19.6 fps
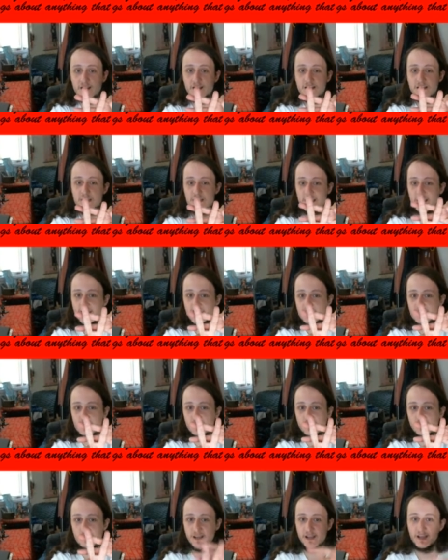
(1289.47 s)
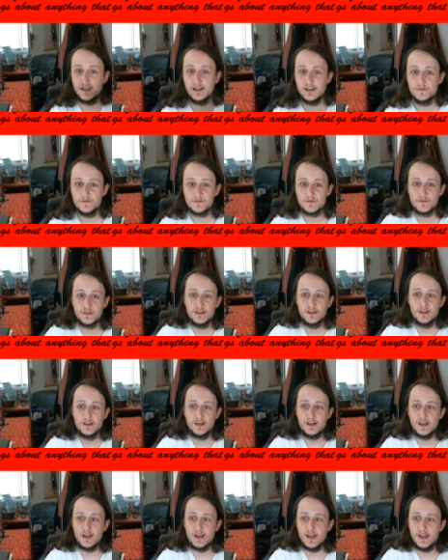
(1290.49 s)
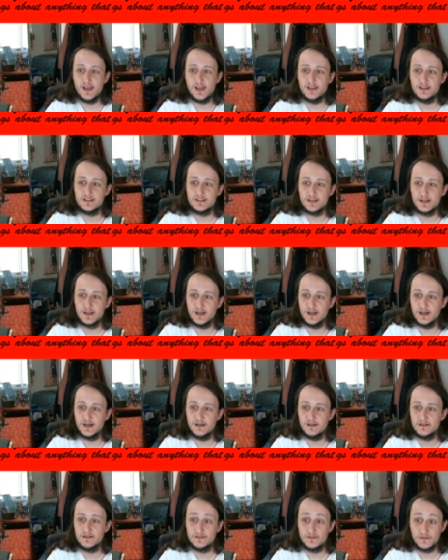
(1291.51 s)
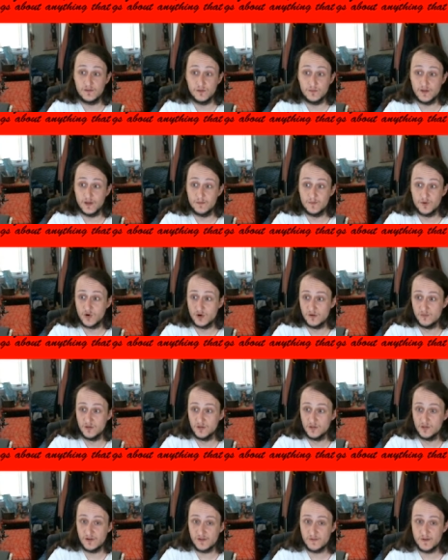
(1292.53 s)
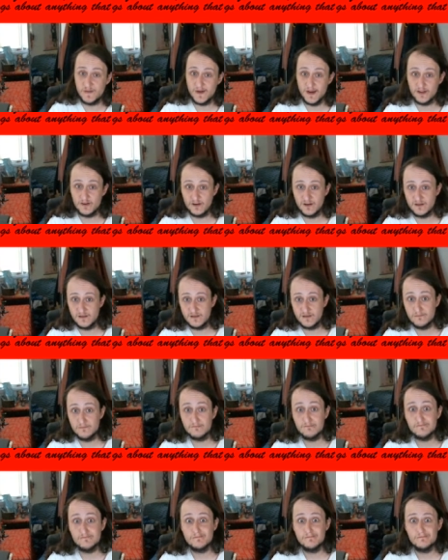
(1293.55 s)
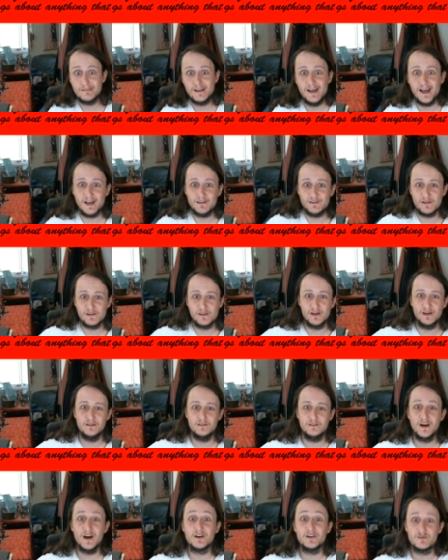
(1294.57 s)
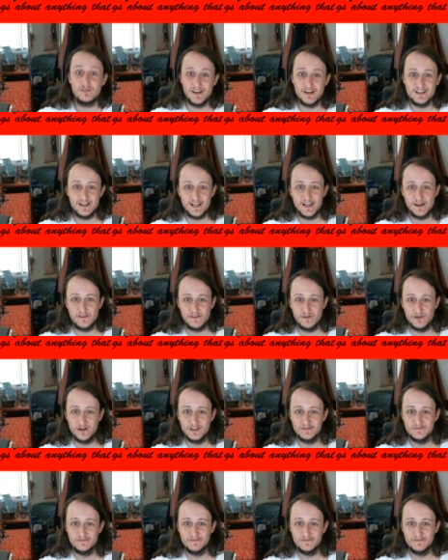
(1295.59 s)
Tech Tuesday, and they'll be on portable USB batteries. Have yourself a great day, everyone.